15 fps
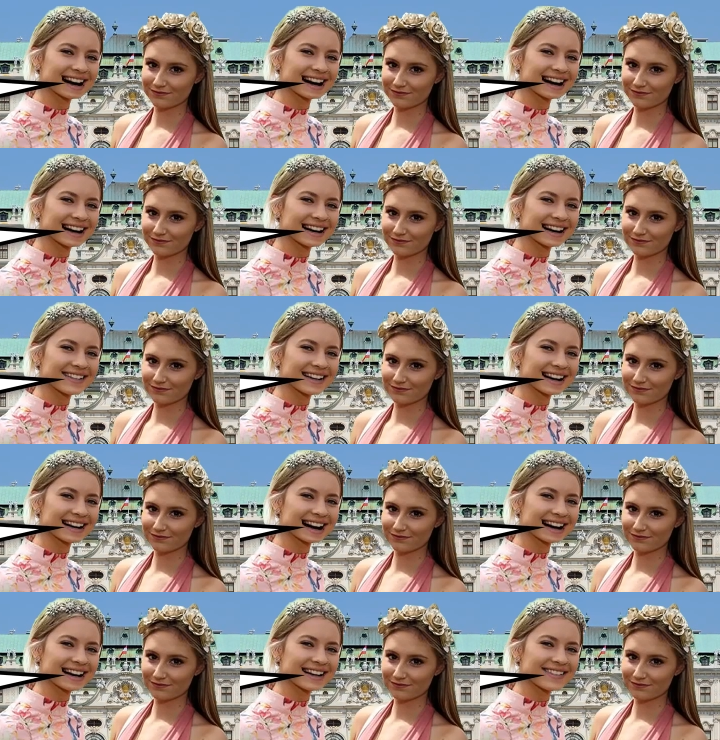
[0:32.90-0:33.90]
Speaker 1: cameras
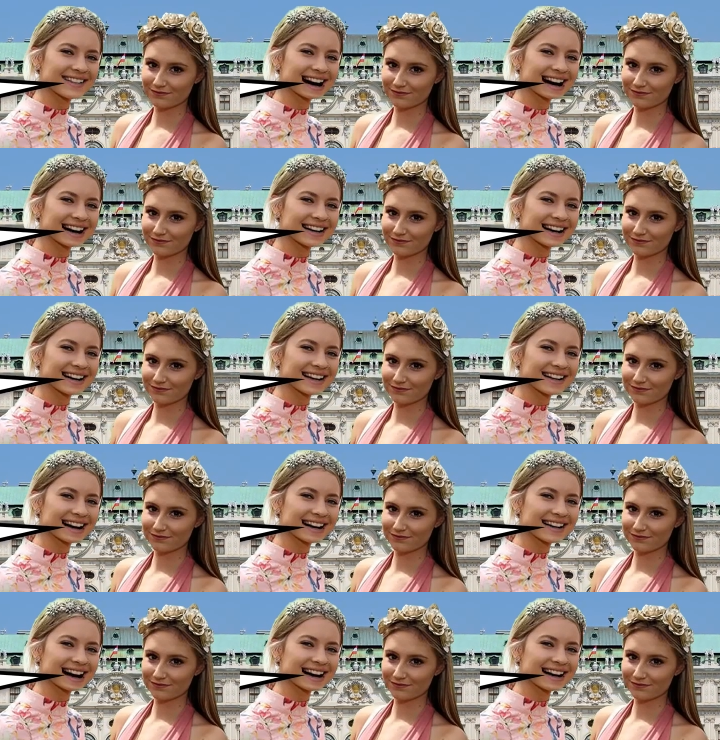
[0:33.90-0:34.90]
used to
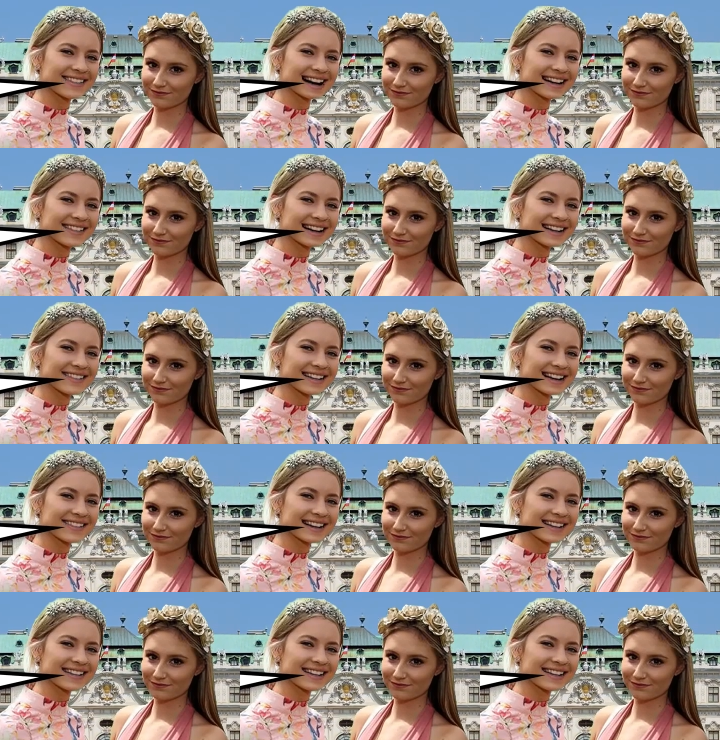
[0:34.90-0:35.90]
monitor any public
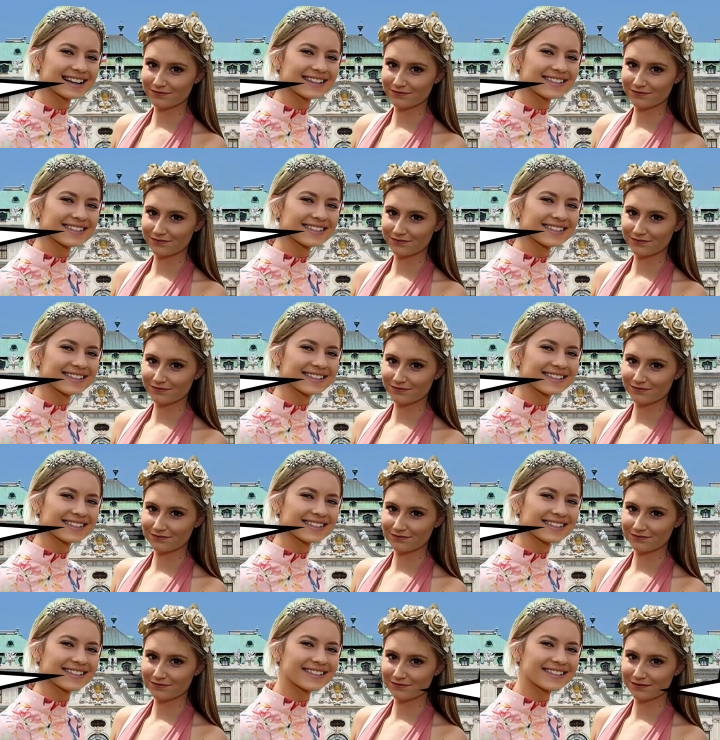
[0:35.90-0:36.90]
spaces?
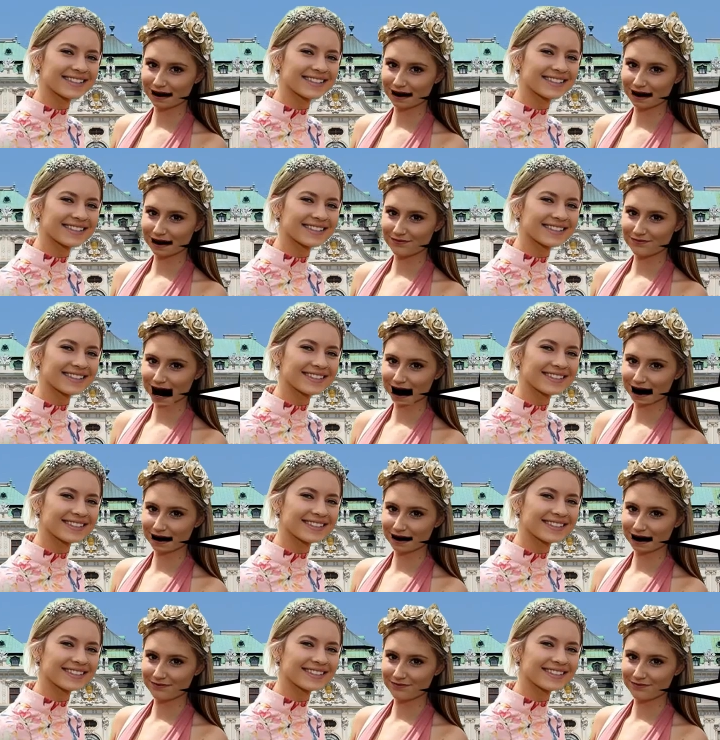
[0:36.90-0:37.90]
Speaker 2: There
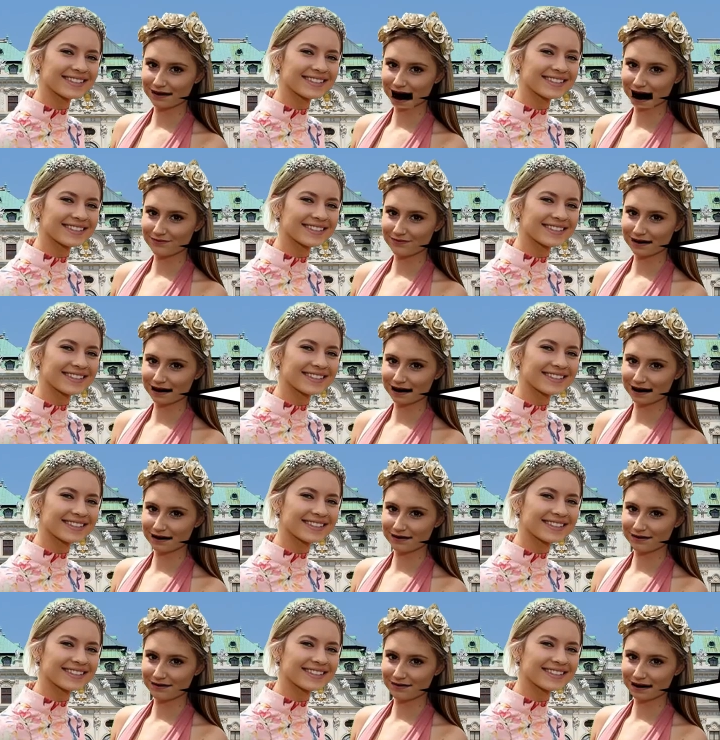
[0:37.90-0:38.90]
are a few
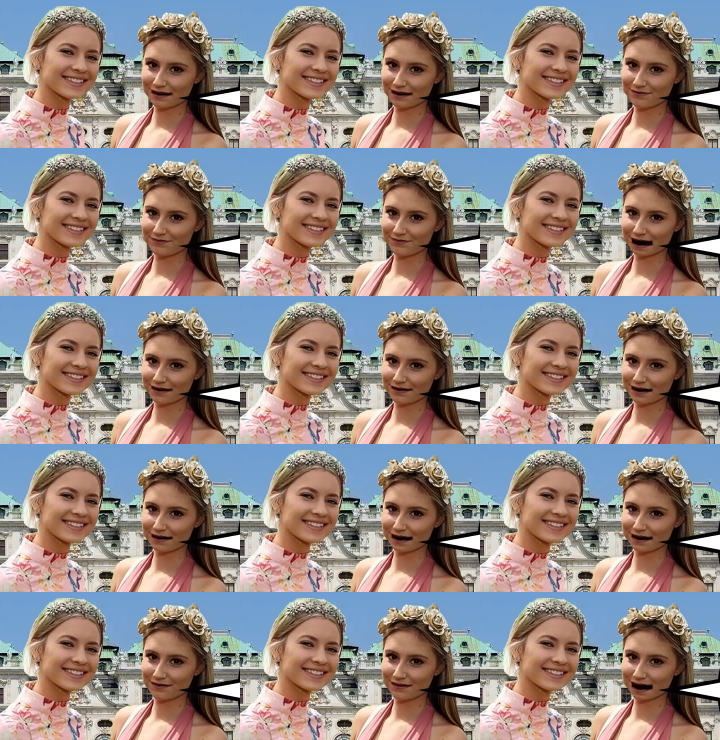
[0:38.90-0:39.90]
cameras in busy
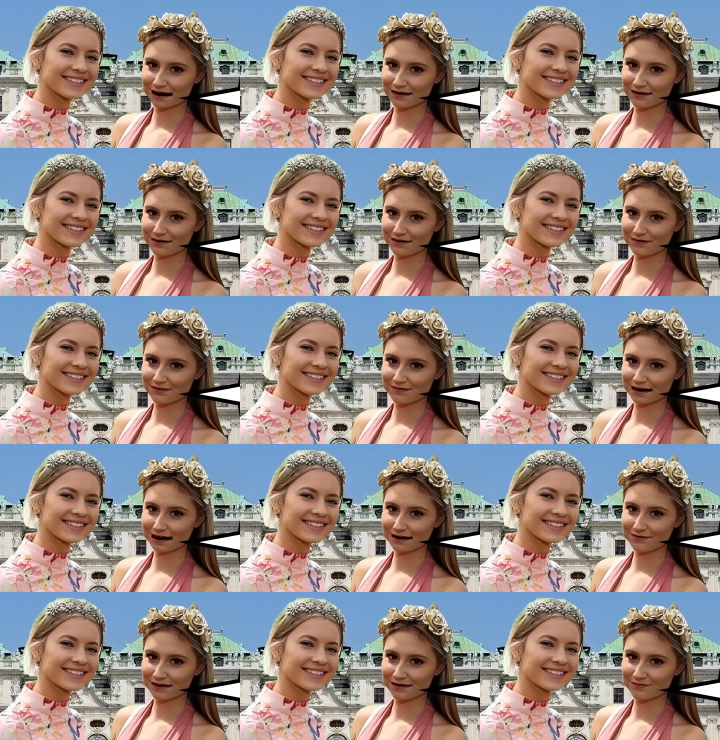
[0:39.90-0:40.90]
locations
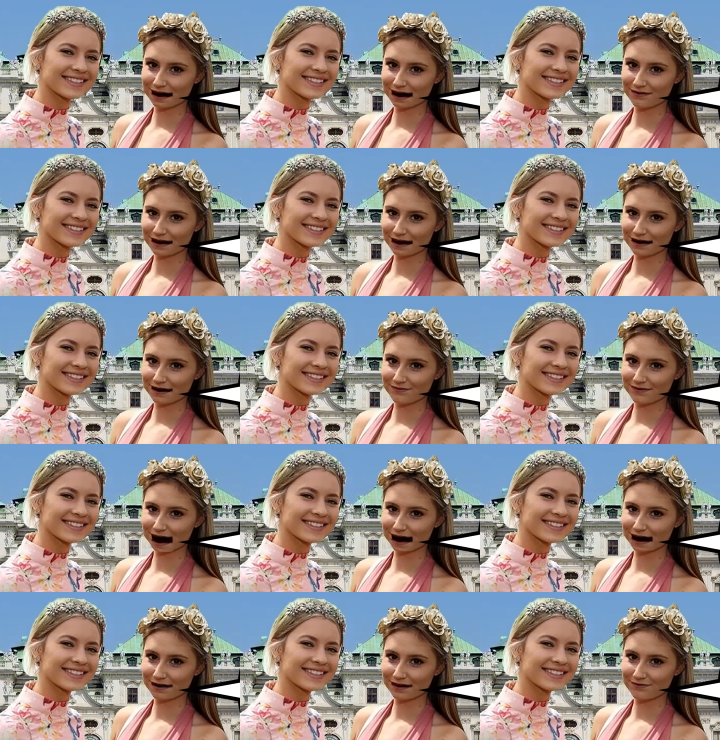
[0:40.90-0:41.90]
that report on the
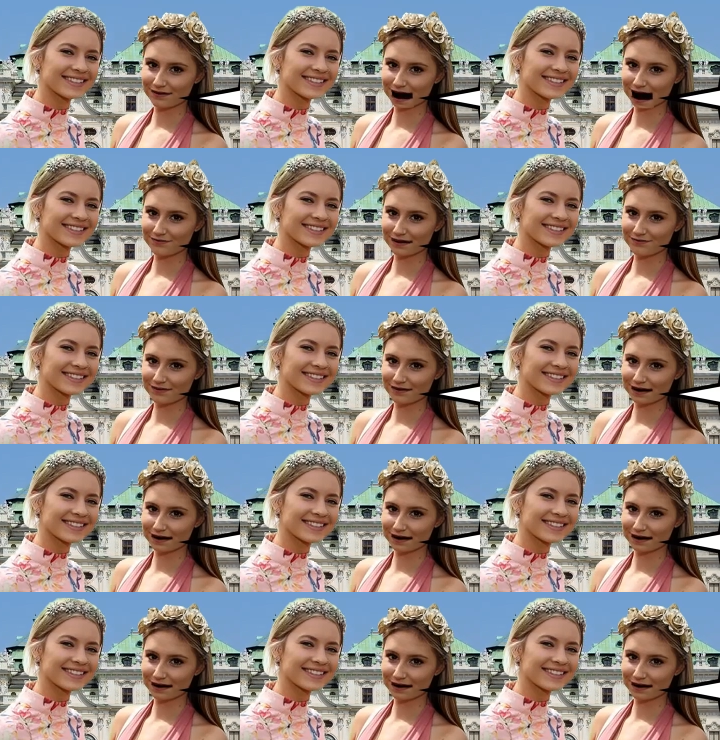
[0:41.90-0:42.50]
current traffic